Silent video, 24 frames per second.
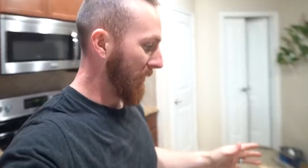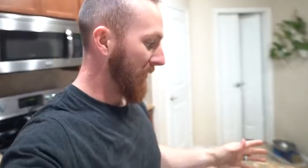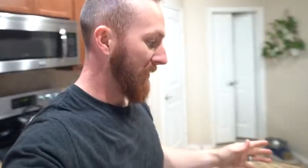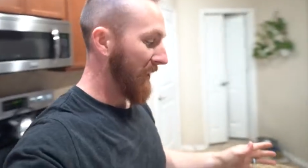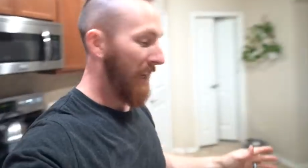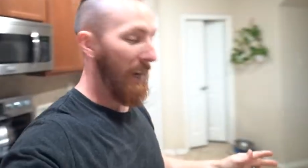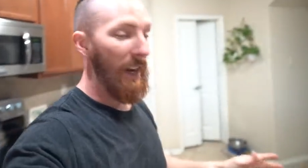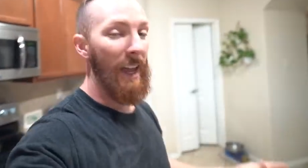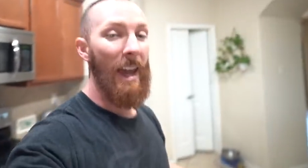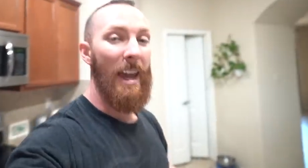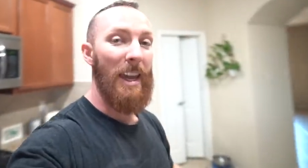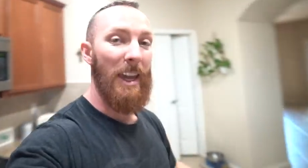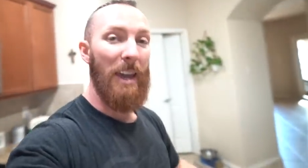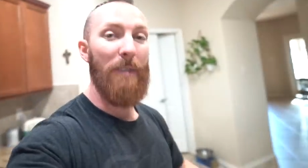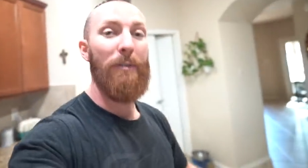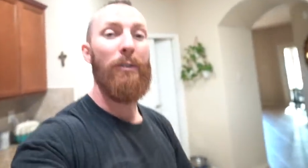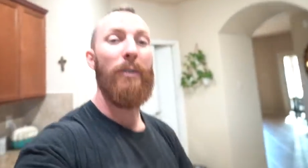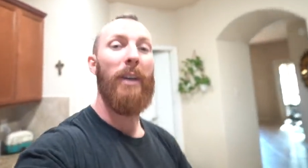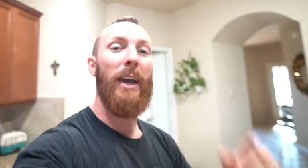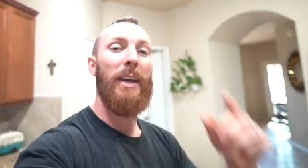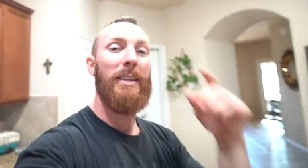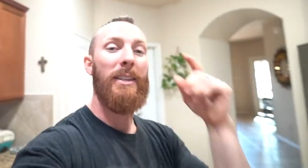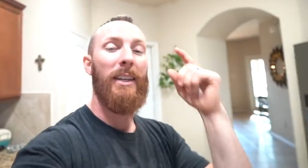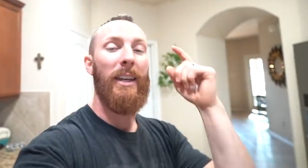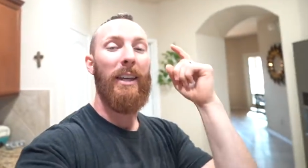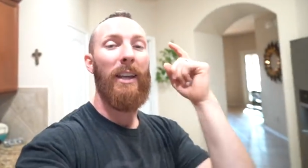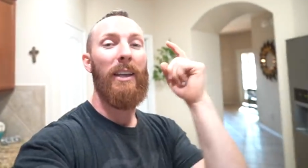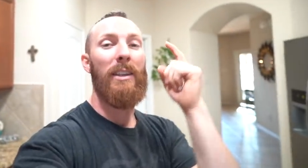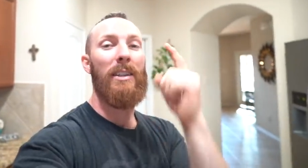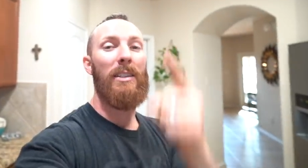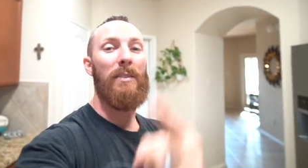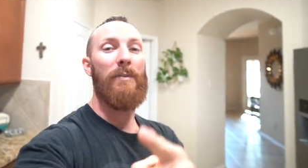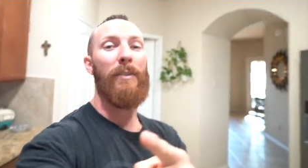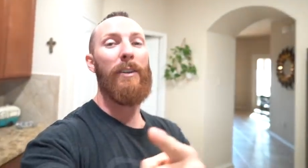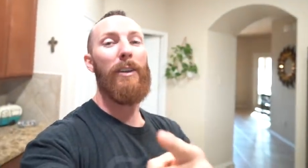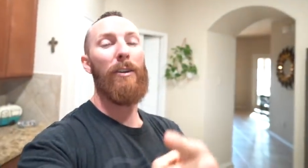saying, hey, if you guys can get
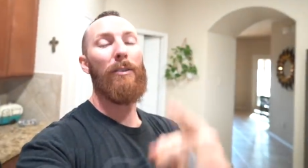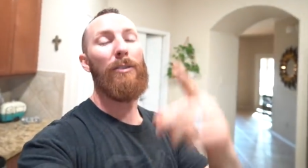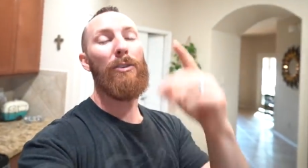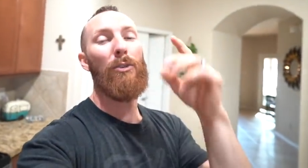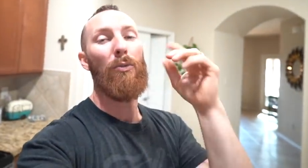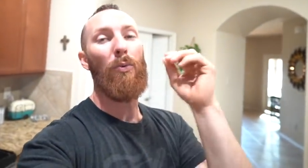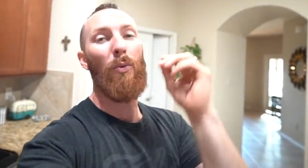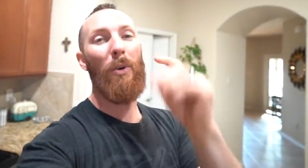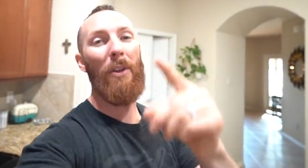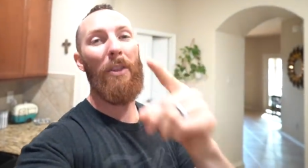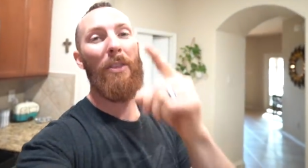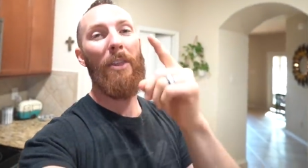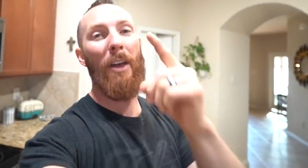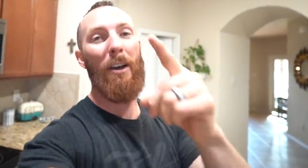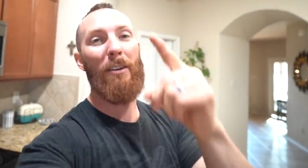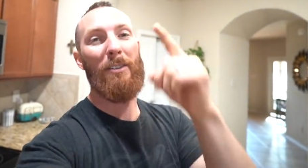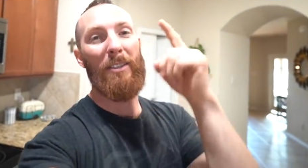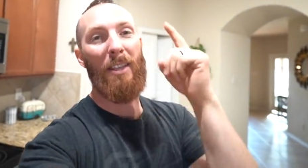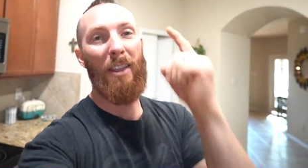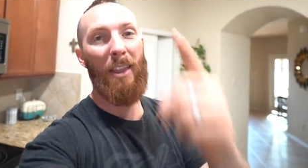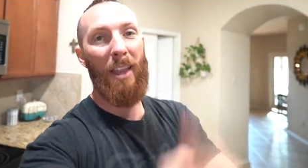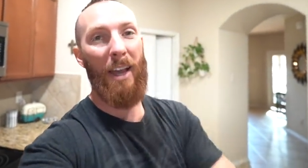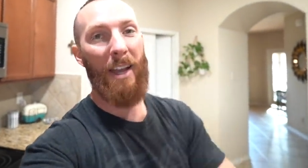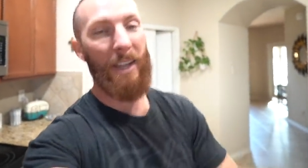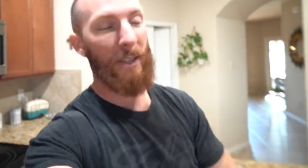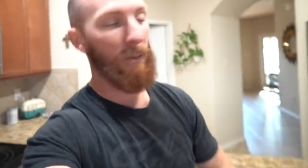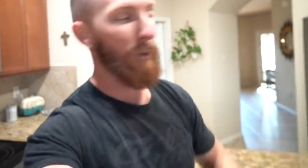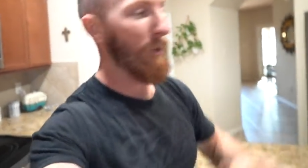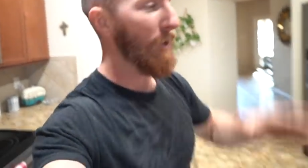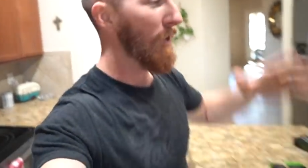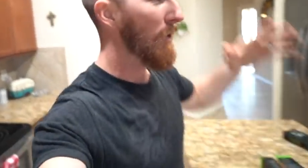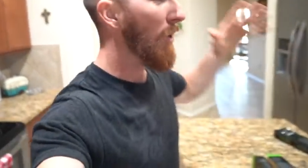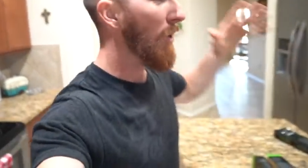this video to 1,000 likes, which is